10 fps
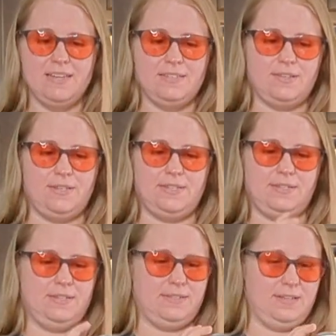So
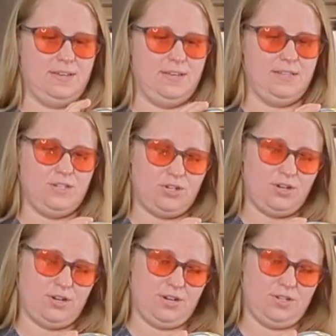these
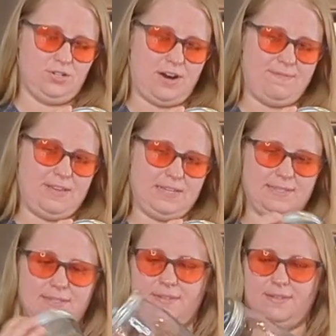are dried
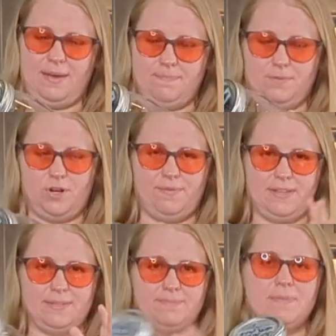figs. Yep, dried
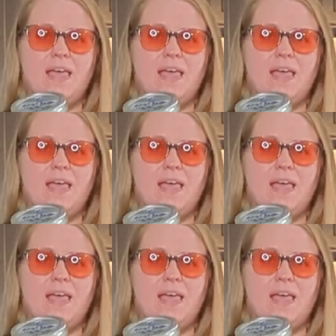figs.